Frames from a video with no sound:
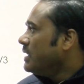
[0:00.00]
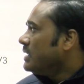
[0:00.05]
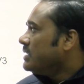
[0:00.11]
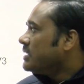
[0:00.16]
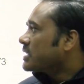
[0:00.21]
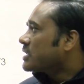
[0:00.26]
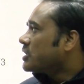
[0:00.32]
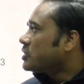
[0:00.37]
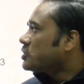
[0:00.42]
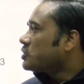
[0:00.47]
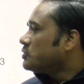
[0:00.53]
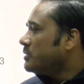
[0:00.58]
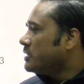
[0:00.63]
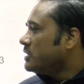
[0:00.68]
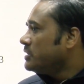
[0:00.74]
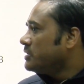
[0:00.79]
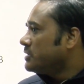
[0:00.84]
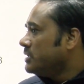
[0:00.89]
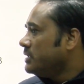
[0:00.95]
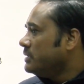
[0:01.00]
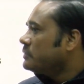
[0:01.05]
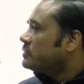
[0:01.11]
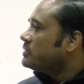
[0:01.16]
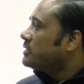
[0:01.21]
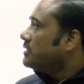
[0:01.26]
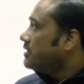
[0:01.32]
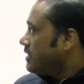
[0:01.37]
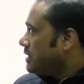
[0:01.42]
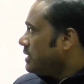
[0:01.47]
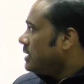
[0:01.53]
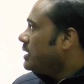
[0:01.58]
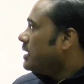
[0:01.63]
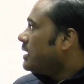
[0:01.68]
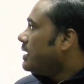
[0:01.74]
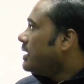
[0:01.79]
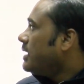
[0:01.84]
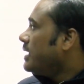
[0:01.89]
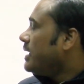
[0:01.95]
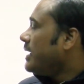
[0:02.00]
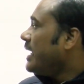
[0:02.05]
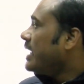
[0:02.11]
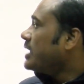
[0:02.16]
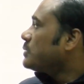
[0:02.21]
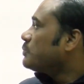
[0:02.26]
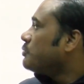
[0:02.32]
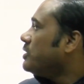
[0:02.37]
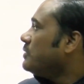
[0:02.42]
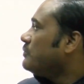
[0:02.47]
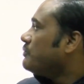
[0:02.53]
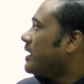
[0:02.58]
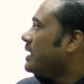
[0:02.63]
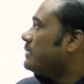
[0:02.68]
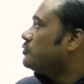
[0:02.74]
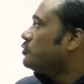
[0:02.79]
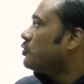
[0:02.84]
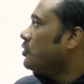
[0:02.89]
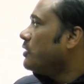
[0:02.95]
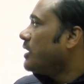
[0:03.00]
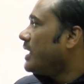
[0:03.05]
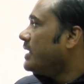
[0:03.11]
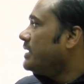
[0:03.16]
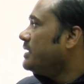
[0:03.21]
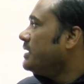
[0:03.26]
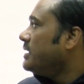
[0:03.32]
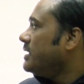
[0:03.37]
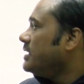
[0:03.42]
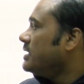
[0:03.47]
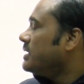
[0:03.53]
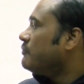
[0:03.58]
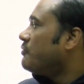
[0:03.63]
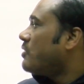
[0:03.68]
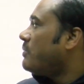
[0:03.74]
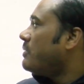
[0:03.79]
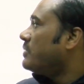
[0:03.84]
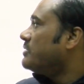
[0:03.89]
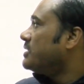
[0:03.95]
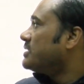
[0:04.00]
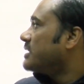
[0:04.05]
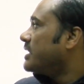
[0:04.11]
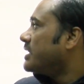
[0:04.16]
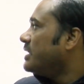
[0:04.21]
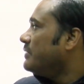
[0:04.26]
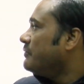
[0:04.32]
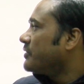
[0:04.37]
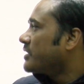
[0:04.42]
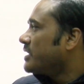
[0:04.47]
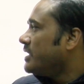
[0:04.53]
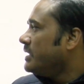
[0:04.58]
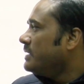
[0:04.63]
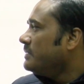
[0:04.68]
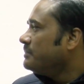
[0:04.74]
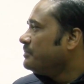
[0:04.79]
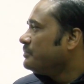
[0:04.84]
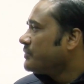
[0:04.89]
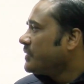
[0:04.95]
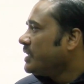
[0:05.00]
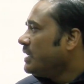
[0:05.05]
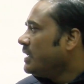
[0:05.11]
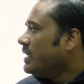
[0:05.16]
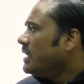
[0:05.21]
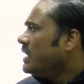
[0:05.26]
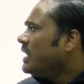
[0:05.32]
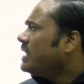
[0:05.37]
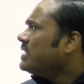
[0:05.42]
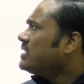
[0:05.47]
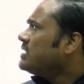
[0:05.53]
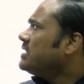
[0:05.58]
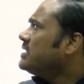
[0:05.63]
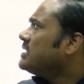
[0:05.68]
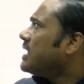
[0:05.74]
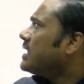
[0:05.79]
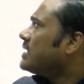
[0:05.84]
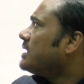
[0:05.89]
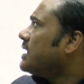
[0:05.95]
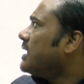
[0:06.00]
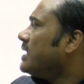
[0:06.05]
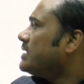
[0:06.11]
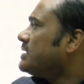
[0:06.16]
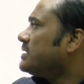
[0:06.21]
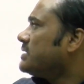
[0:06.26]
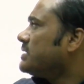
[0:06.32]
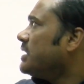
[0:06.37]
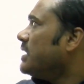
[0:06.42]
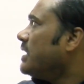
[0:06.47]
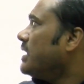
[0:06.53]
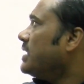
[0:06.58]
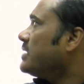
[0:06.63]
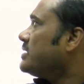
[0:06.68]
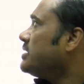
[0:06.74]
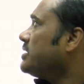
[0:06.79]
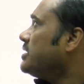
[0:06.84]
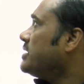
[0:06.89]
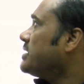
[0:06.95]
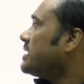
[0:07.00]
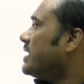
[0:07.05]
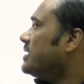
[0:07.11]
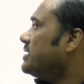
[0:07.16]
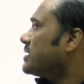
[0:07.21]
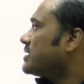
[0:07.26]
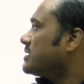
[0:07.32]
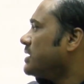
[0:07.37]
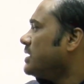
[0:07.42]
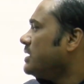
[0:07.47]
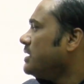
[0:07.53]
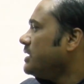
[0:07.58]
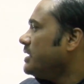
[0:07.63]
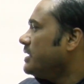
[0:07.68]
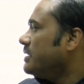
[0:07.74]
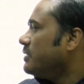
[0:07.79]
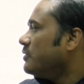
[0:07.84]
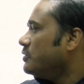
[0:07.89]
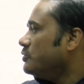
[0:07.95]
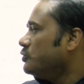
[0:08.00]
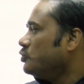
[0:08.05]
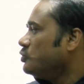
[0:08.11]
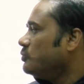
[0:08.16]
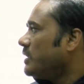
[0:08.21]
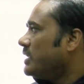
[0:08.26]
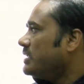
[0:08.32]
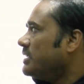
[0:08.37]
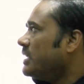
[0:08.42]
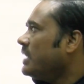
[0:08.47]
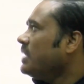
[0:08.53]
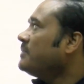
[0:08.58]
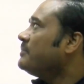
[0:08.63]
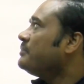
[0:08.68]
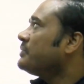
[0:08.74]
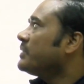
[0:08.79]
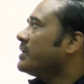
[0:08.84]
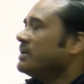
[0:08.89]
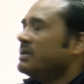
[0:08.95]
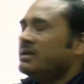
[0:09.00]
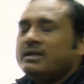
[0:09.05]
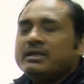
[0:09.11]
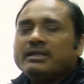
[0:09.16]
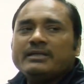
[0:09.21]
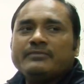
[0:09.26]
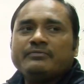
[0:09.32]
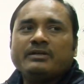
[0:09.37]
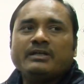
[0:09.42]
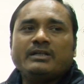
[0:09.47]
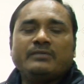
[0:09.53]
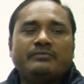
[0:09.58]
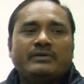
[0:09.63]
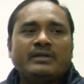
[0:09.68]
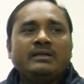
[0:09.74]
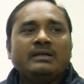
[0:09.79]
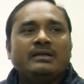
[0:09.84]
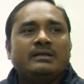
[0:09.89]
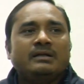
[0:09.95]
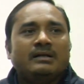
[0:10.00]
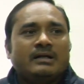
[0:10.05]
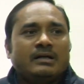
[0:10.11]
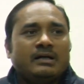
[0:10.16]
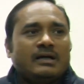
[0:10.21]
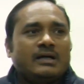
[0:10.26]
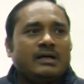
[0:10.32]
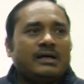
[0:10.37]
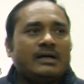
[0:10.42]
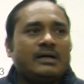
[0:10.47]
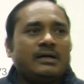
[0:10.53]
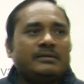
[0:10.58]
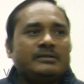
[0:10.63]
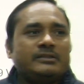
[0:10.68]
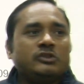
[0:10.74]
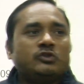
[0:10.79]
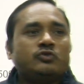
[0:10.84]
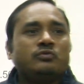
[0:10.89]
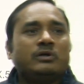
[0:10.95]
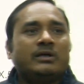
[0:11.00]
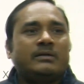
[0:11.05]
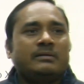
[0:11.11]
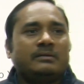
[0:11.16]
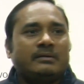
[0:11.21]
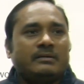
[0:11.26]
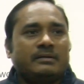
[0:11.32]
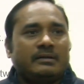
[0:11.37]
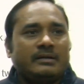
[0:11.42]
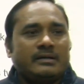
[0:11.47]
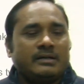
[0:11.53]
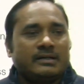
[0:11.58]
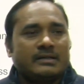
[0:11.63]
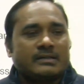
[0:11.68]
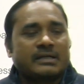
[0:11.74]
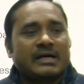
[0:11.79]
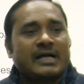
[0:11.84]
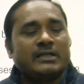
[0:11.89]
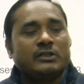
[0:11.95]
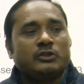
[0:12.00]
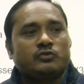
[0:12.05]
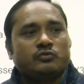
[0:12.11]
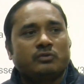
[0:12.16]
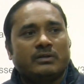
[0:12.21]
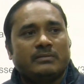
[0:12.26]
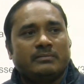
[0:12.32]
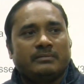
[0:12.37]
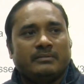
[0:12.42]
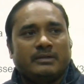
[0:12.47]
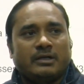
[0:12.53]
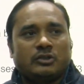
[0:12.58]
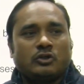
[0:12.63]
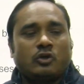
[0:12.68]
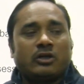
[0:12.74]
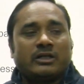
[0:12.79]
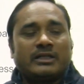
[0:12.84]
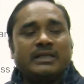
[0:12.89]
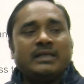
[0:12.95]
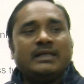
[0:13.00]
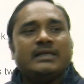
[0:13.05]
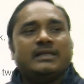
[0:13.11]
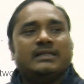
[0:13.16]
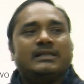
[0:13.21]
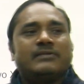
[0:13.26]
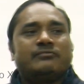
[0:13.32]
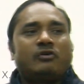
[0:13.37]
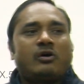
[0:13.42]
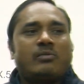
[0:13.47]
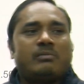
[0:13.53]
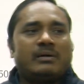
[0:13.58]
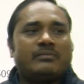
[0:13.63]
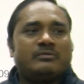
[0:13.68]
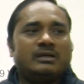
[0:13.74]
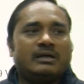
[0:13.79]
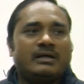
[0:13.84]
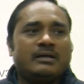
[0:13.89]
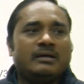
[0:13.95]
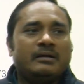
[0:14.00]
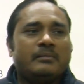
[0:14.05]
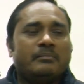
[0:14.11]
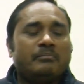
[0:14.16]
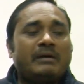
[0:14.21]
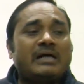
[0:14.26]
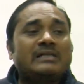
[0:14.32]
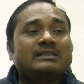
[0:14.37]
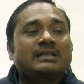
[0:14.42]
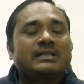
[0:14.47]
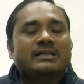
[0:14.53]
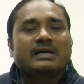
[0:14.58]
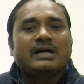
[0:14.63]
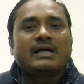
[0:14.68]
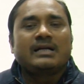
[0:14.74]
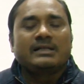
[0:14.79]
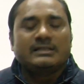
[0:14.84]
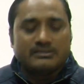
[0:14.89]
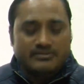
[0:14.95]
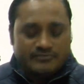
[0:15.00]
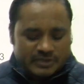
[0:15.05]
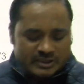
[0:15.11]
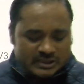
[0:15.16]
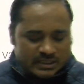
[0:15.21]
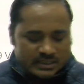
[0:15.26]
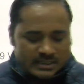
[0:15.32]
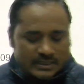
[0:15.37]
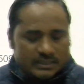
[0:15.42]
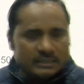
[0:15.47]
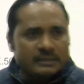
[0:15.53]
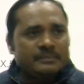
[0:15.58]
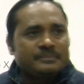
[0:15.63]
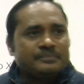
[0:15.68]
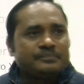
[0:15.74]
The customer receives uh, X.509 in the form of the certificate, and these are the SET transaction in used by the different different uh, issuer uh, card issuer authority in the form of the MasterCard and the Visa card.